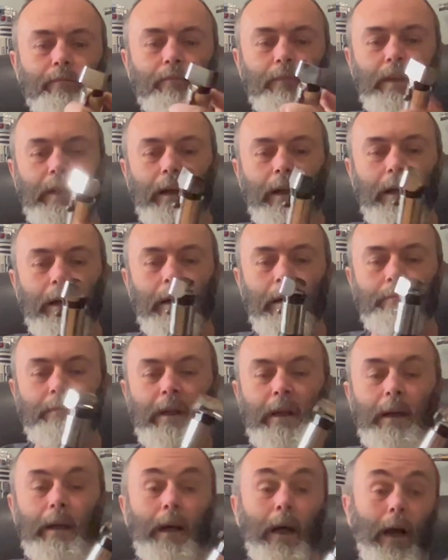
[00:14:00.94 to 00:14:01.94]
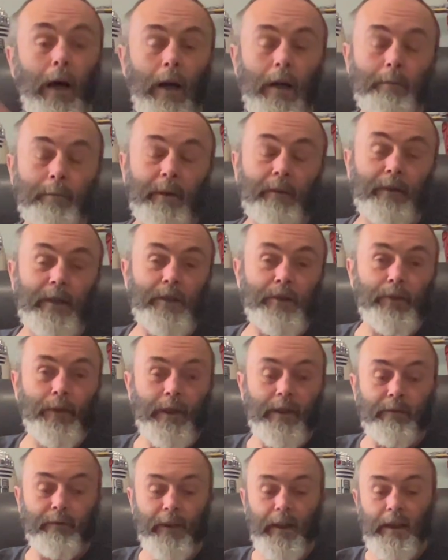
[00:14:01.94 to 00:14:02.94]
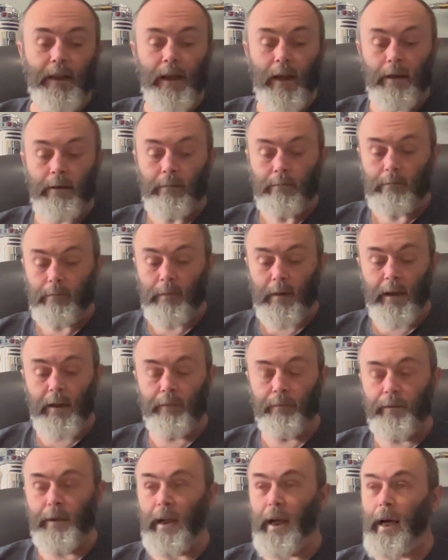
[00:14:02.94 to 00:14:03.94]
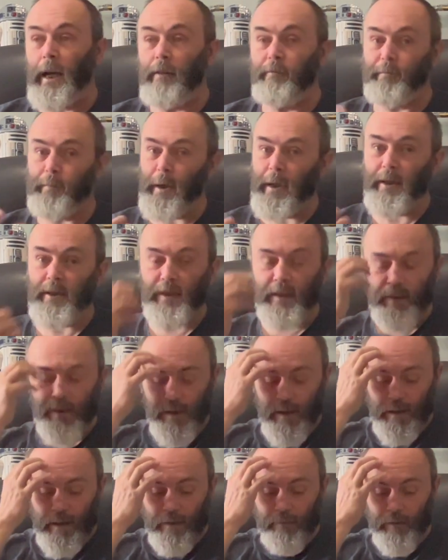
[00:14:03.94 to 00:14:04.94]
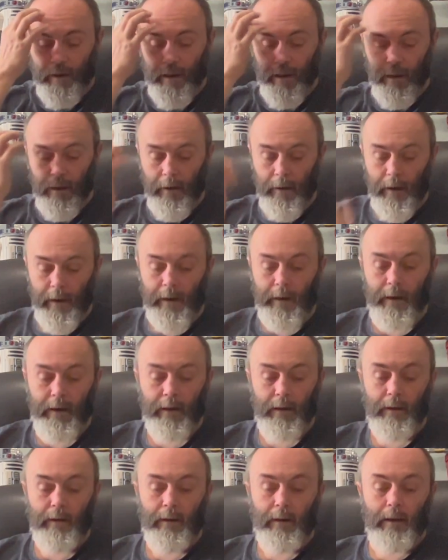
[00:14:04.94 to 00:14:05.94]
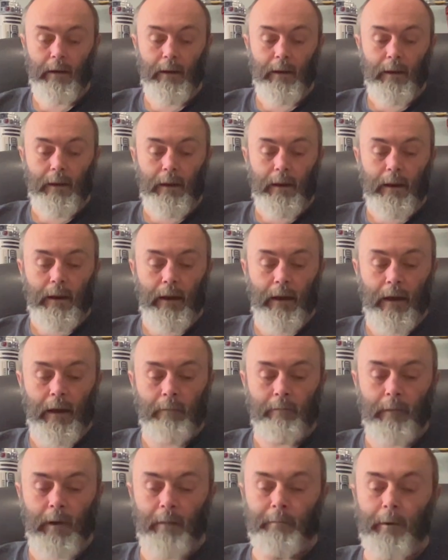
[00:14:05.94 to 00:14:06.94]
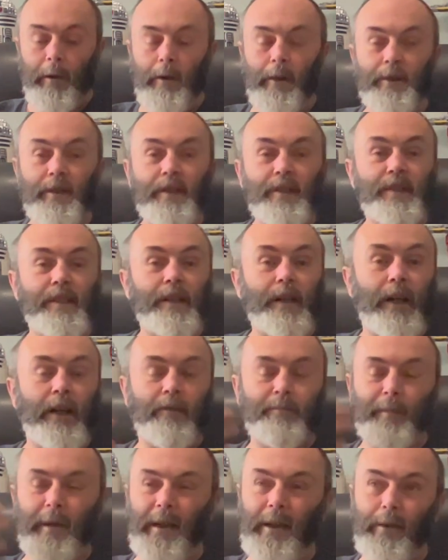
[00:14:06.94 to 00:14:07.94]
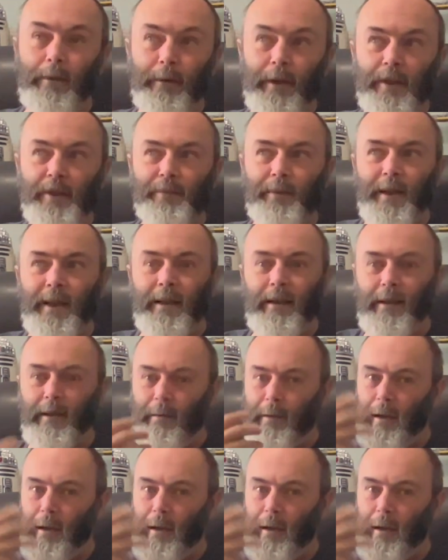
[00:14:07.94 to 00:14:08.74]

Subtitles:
Hope you've enjoyed the video. If you have, please consider giving it a like. My apologies today, I've been ill this week.